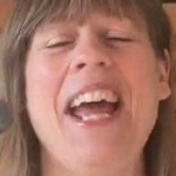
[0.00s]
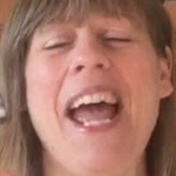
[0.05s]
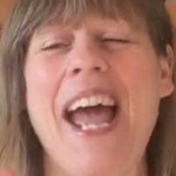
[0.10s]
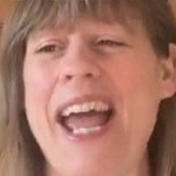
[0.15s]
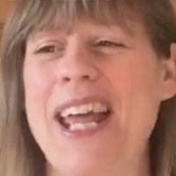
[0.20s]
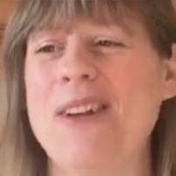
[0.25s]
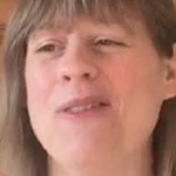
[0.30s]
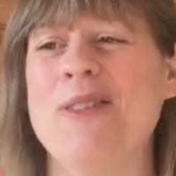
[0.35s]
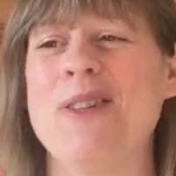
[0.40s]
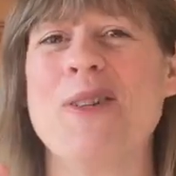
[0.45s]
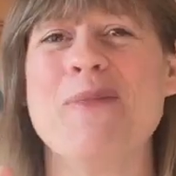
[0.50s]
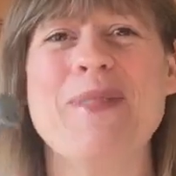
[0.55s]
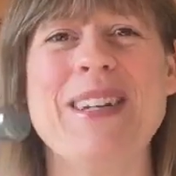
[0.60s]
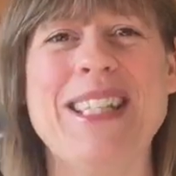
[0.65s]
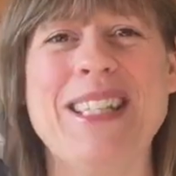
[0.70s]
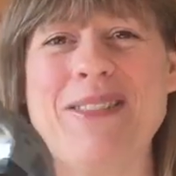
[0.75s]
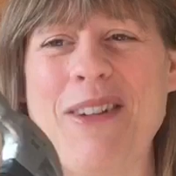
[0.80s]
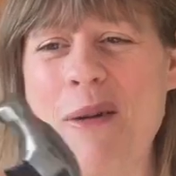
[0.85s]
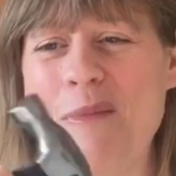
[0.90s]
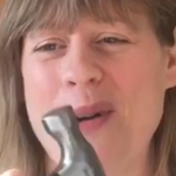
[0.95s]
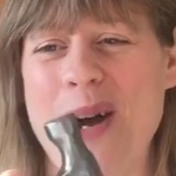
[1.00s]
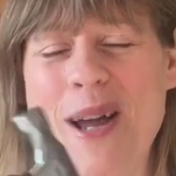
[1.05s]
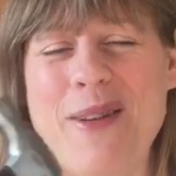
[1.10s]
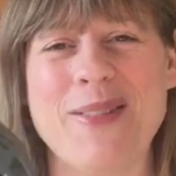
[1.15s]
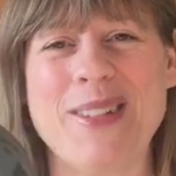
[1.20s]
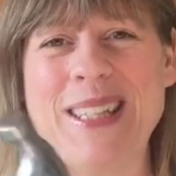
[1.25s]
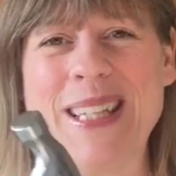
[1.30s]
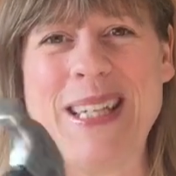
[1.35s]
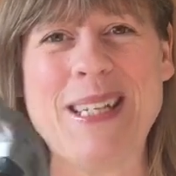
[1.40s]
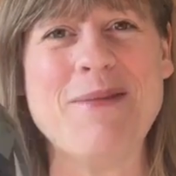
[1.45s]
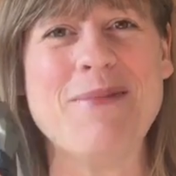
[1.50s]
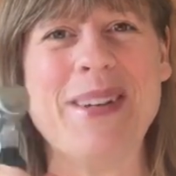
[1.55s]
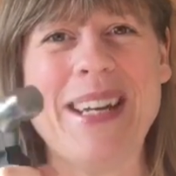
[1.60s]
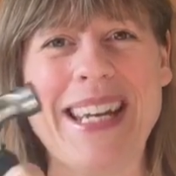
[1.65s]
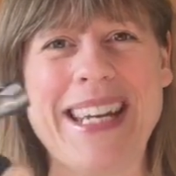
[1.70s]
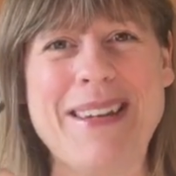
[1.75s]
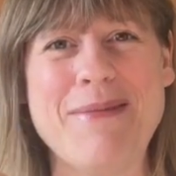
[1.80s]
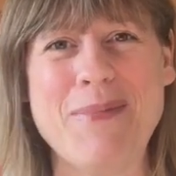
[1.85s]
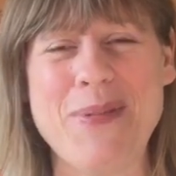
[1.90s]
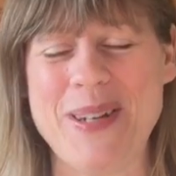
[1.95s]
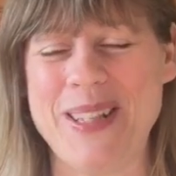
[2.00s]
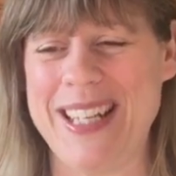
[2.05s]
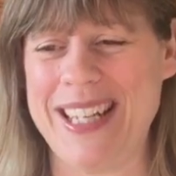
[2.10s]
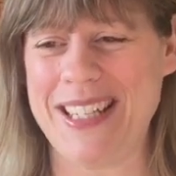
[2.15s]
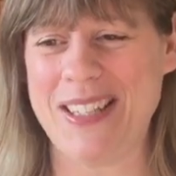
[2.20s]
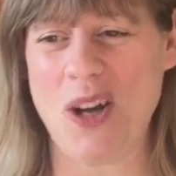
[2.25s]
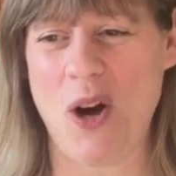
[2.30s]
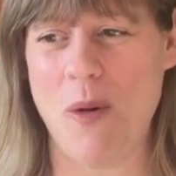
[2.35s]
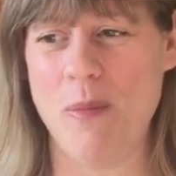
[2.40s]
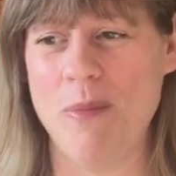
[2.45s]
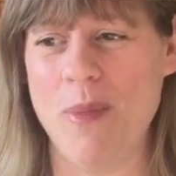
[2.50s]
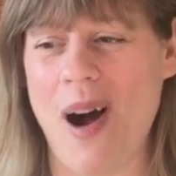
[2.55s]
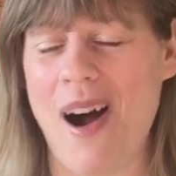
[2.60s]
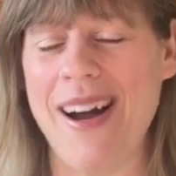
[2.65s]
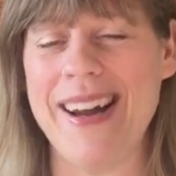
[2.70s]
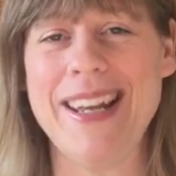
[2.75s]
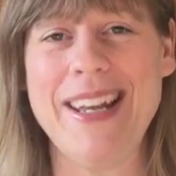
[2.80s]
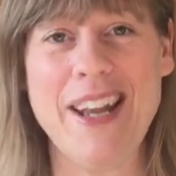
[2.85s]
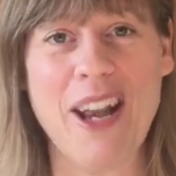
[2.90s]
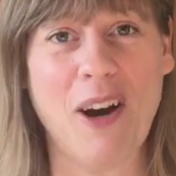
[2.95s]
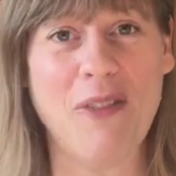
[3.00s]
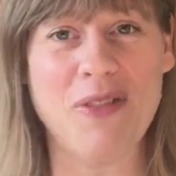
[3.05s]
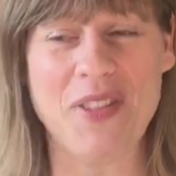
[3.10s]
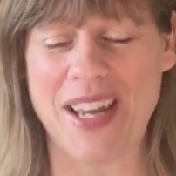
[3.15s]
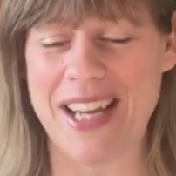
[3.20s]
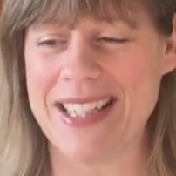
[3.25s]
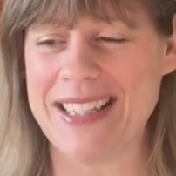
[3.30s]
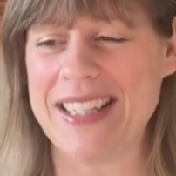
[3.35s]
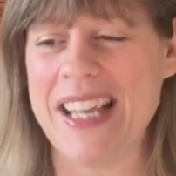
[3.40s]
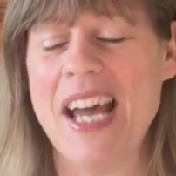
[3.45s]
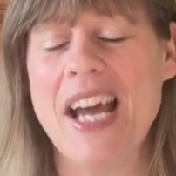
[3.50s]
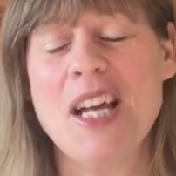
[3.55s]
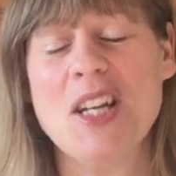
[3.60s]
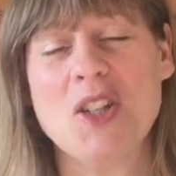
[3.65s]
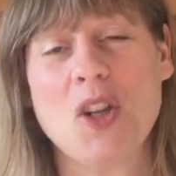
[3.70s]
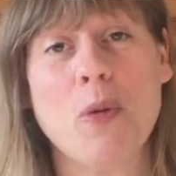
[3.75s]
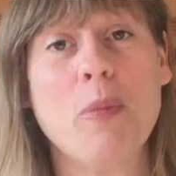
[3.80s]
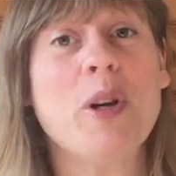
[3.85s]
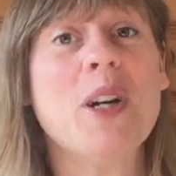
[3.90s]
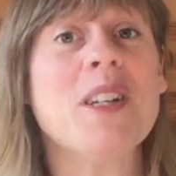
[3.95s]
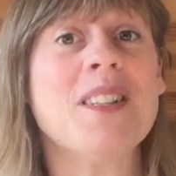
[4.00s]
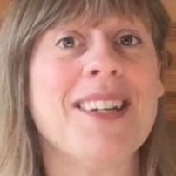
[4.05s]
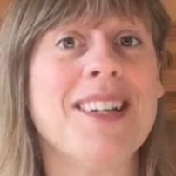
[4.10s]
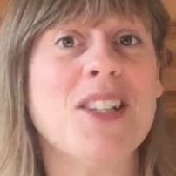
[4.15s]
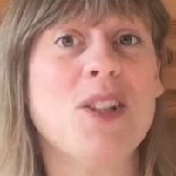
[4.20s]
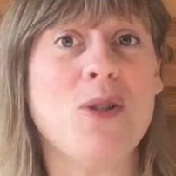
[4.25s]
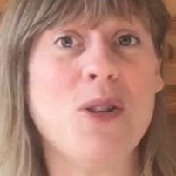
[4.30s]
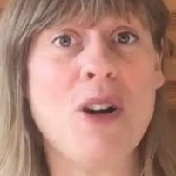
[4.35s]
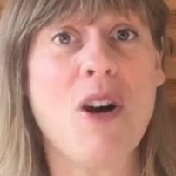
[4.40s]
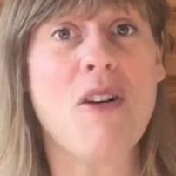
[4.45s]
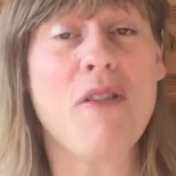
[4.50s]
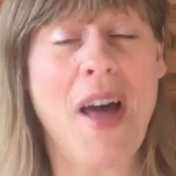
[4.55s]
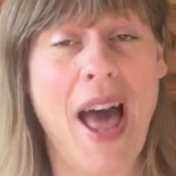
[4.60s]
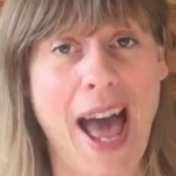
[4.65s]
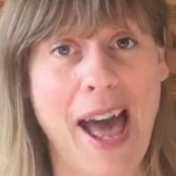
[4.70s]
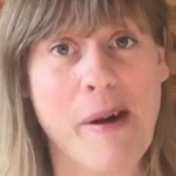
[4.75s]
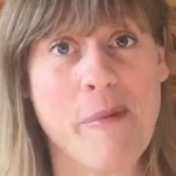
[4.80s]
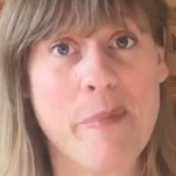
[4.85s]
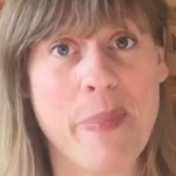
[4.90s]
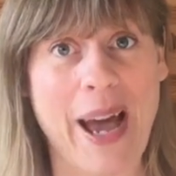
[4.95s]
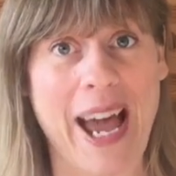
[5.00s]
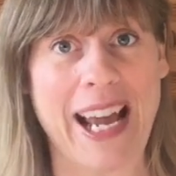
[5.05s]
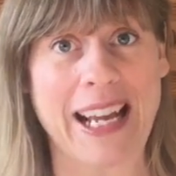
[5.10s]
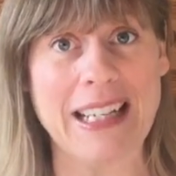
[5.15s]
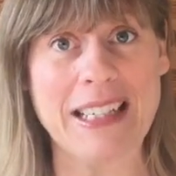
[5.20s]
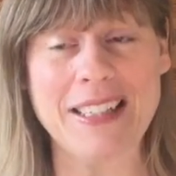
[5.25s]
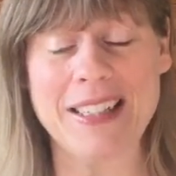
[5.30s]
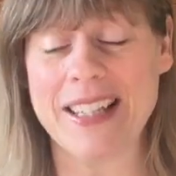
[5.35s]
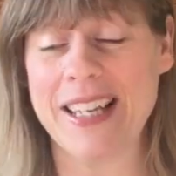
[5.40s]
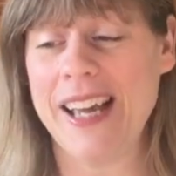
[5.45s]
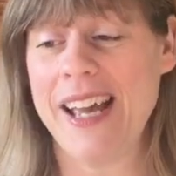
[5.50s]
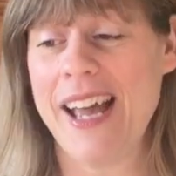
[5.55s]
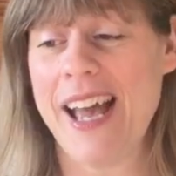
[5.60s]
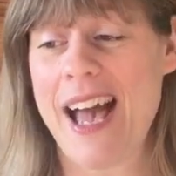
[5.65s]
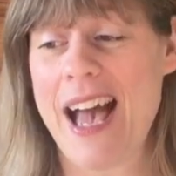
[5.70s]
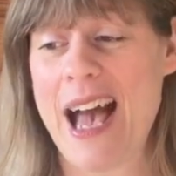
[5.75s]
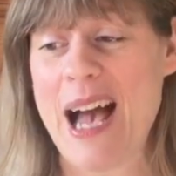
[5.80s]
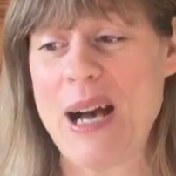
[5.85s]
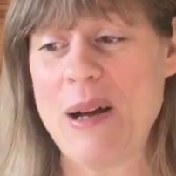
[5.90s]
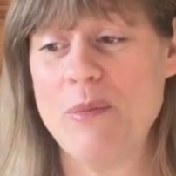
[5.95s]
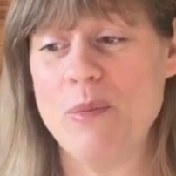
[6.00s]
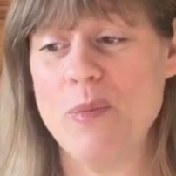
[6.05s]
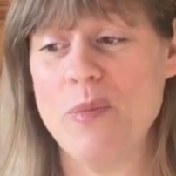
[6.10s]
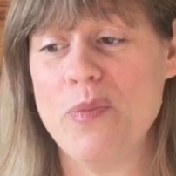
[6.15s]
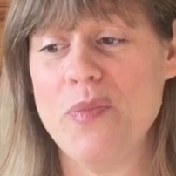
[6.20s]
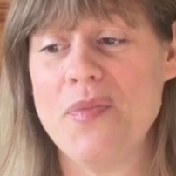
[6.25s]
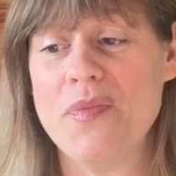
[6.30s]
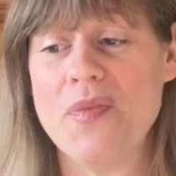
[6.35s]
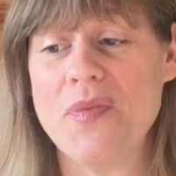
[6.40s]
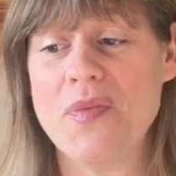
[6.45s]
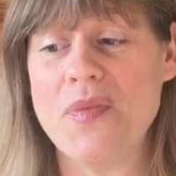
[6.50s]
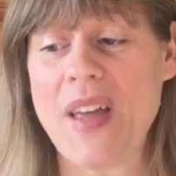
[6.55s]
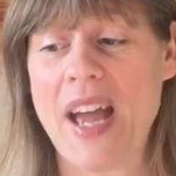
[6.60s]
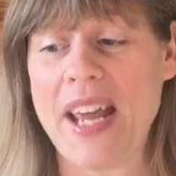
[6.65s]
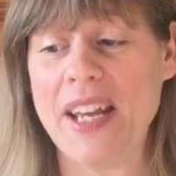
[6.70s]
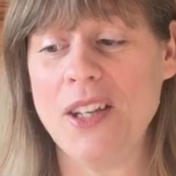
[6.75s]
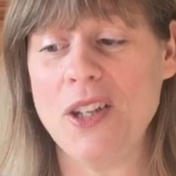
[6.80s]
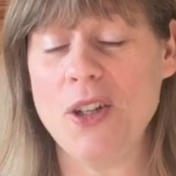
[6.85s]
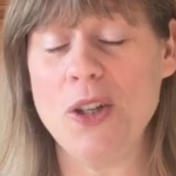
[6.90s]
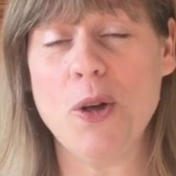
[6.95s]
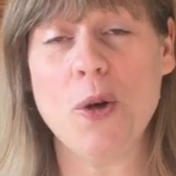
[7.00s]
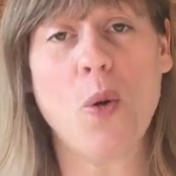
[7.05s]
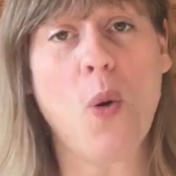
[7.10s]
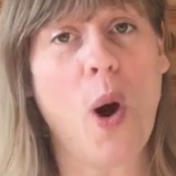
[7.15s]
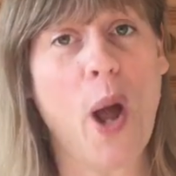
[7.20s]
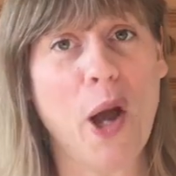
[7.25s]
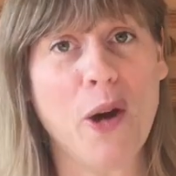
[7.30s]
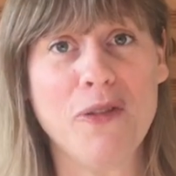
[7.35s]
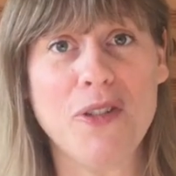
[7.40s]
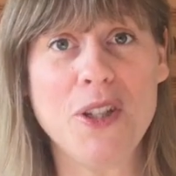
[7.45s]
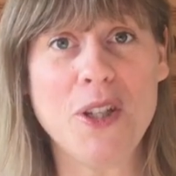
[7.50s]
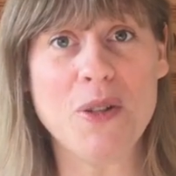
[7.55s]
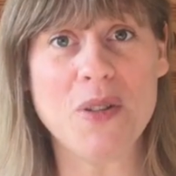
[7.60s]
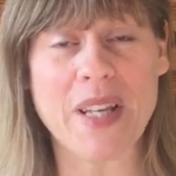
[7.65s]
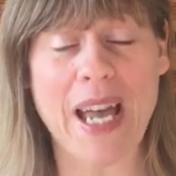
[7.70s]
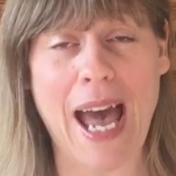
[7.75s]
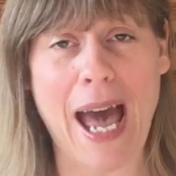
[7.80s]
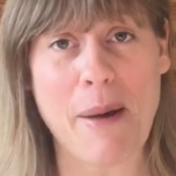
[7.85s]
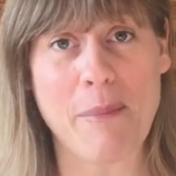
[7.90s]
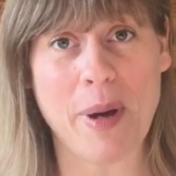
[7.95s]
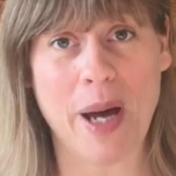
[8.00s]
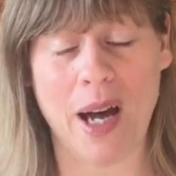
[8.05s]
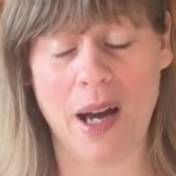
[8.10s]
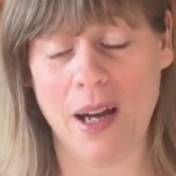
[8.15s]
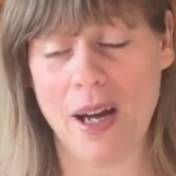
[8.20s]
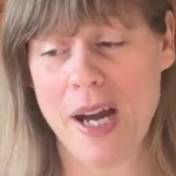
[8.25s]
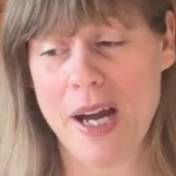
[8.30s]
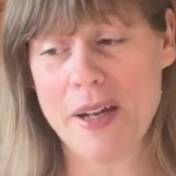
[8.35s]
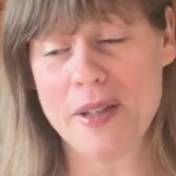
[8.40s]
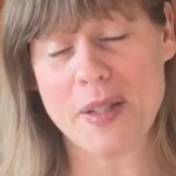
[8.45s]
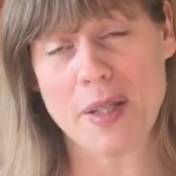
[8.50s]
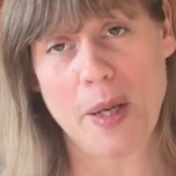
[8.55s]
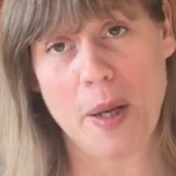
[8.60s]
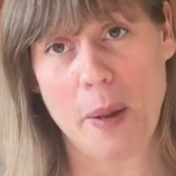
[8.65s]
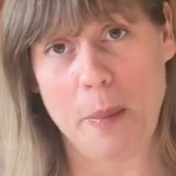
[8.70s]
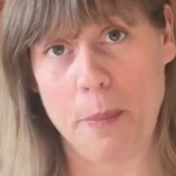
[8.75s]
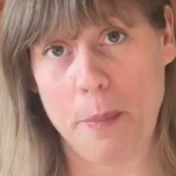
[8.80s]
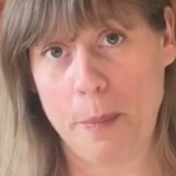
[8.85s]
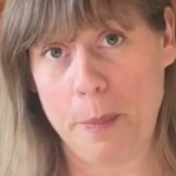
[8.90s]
Anyone on Instagram might have seen me put this on. I love this. So because I do a lot of handbags, um, then you quite often use a hammer to